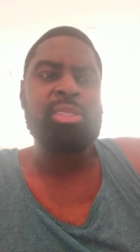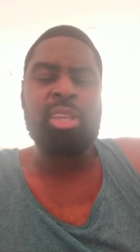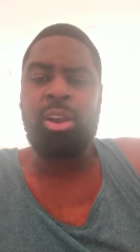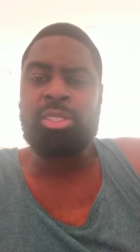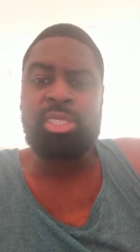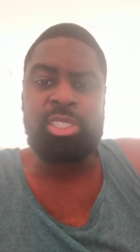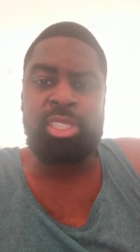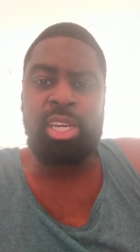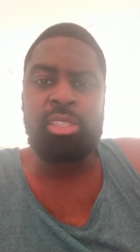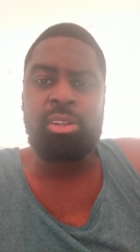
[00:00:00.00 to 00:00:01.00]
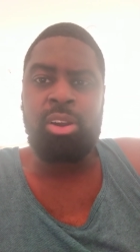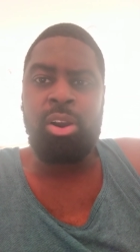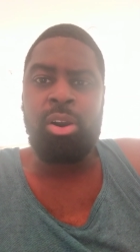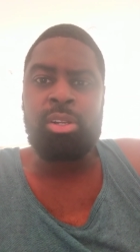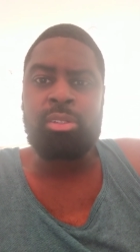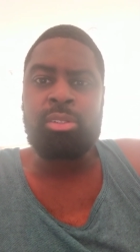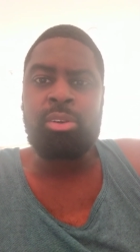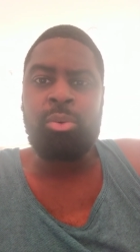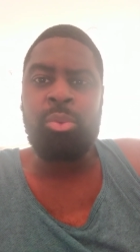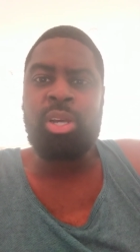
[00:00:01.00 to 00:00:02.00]
talk to each other, on
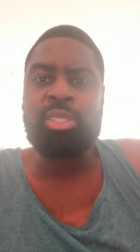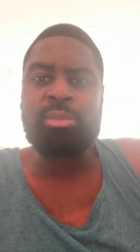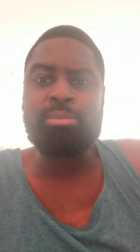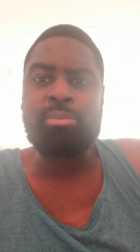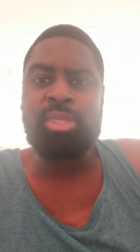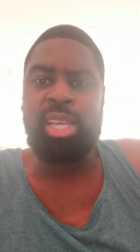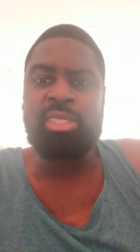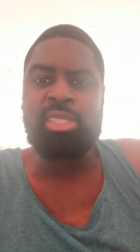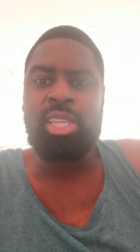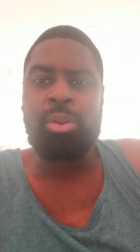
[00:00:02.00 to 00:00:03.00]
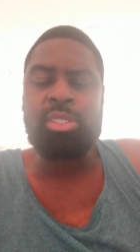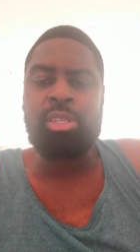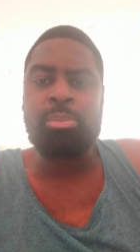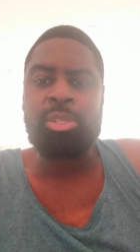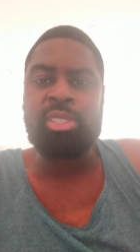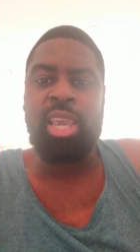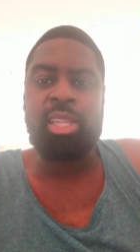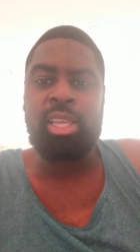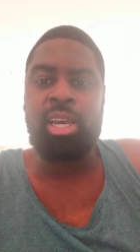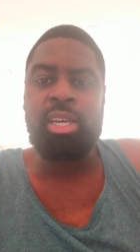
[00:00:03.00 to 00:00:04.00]
what's necessary to
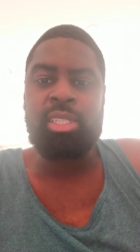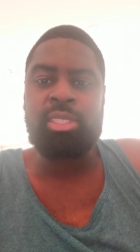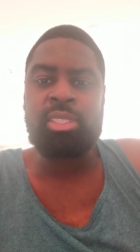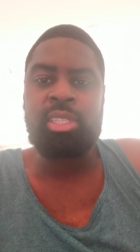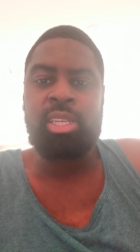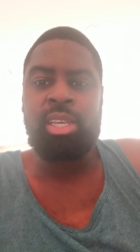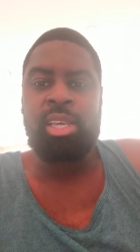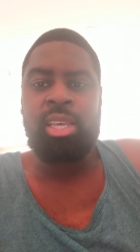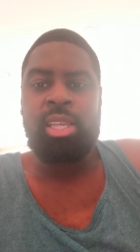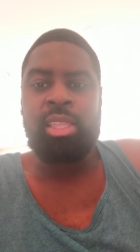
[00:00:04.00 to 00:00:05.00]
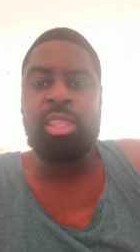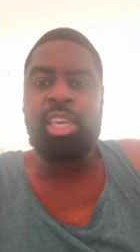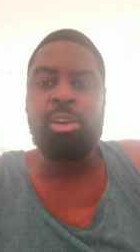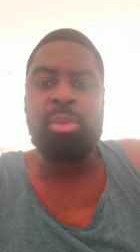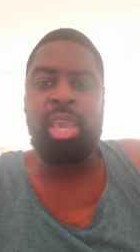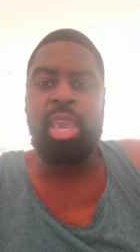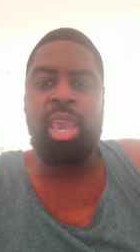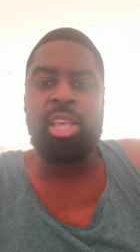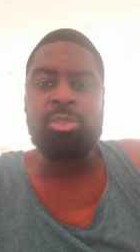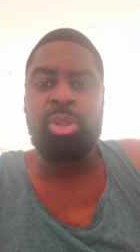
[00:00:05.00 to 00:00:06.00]
protect us, them,
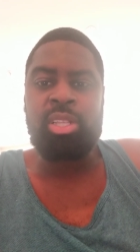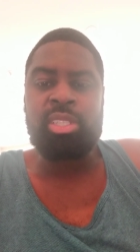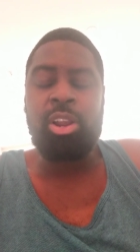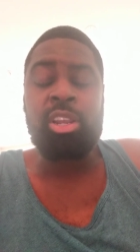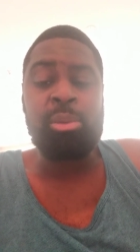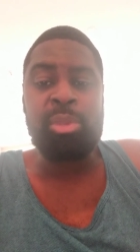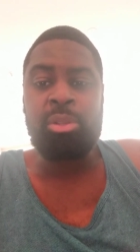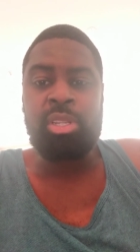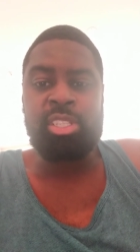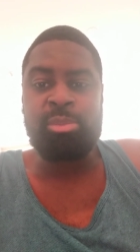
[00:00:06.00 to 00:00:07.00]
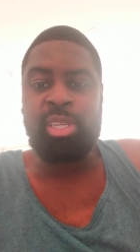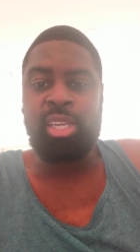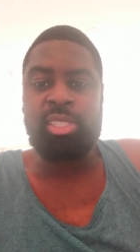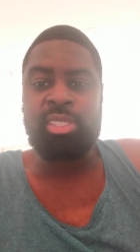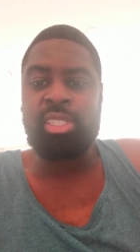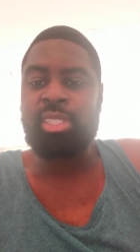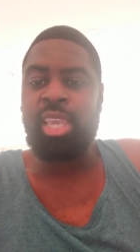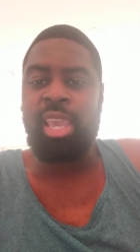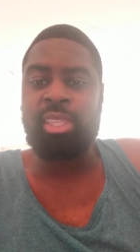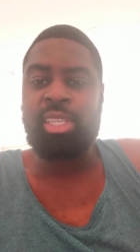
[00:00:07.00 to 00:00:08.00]
as well as our communities because this
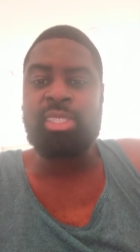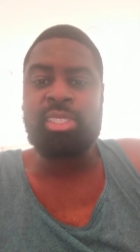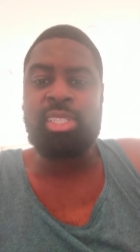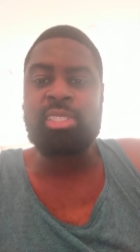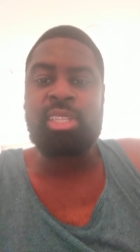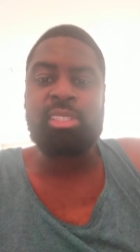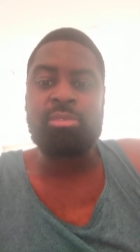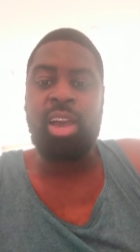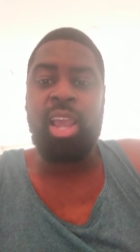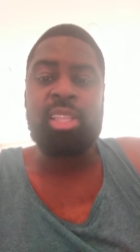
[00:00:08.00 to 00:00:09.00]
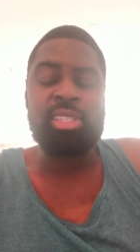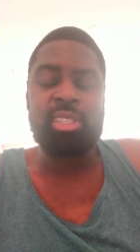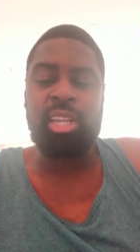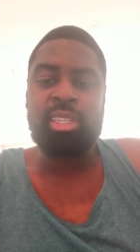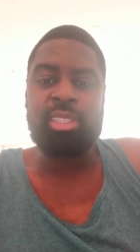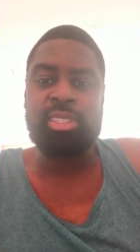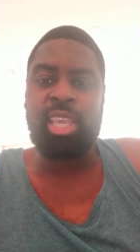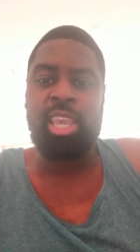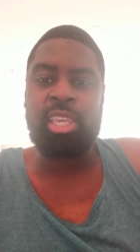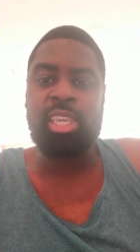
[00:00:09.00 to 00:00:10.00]
can't this senseless violence like this
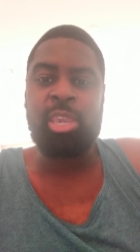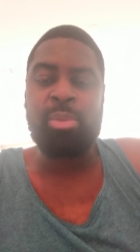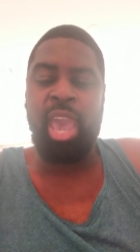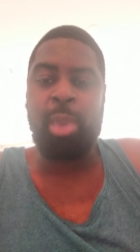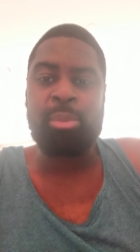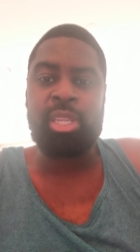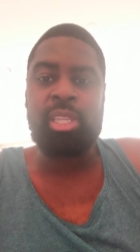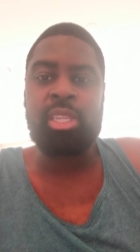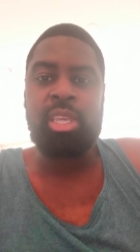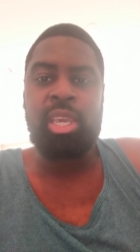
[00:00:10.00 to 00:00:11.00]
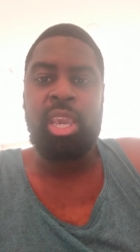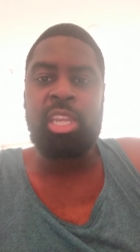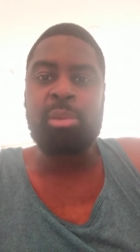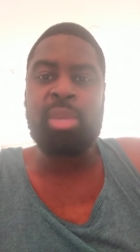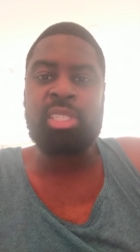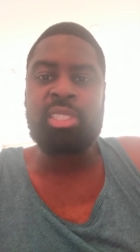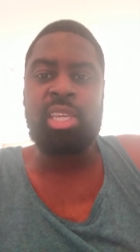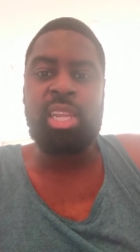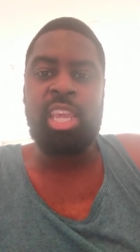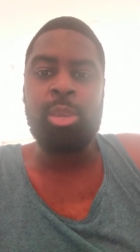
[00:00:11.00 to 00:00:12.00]
can't keep happening and i'm not
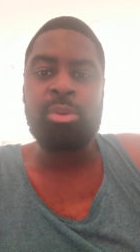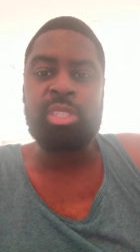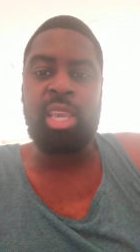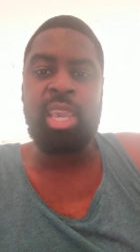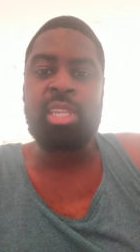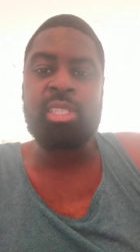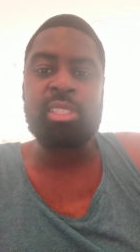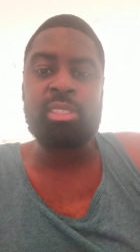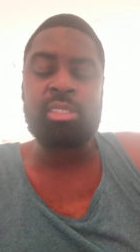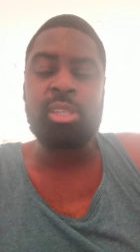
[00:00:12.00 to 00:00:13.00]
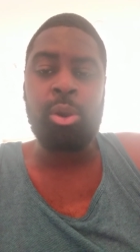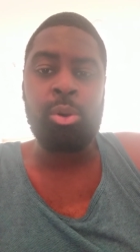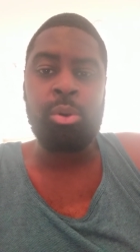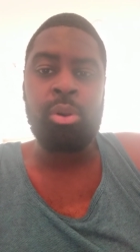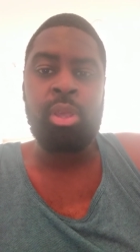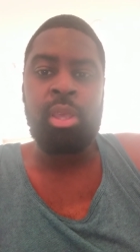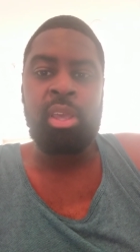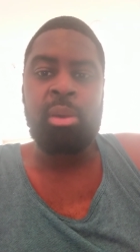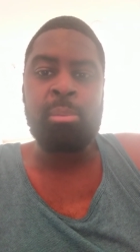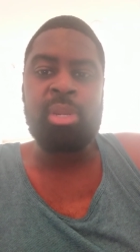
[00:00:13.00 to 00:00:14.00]
saying that he was an innocent soul
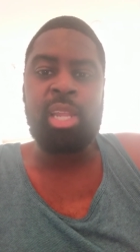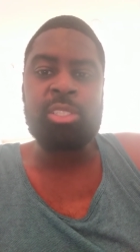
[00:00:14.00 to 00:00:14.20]
but